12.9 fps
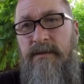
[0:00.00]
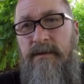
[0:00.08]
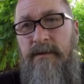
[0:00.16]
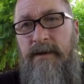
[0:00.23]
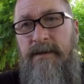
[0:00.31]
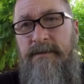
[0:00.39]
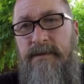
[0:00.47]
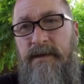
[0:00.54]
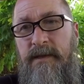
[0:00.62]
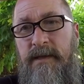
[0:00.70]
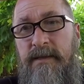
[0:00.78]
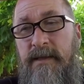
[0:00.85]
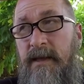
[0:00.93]
All right, so
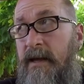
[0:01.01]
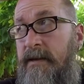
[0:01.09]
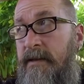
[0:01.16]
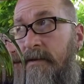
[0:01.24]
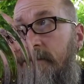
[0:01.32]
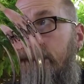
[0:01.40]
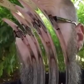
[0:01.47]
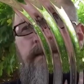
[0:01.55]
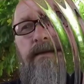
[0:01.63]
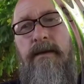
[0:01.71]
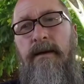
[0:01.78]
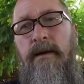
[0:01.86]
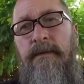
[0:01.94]
you get the idea. Okay,
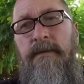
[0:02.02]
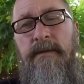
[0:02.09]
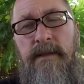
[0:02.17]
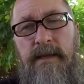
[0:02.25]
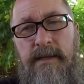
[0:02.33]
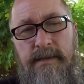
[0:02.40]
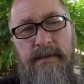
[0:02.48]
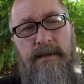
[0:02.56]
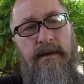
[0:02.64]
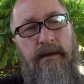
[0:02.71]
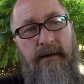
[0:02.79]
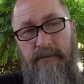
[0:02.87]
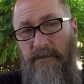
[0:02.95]
on the list
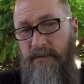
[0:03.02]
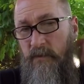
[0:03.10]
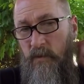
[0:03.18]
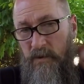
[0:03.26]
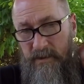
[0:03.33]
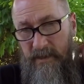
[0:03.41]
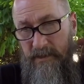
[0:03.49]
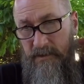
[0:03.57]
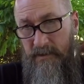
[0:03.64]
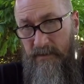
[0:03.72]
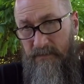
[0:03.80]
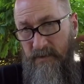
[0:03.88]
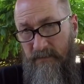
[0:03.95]
of the 4
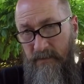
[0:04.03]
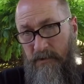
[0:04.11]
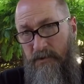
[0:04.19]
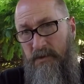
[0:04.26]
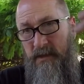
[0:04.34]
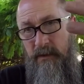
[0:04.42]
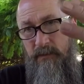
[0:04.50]
stages of subversion,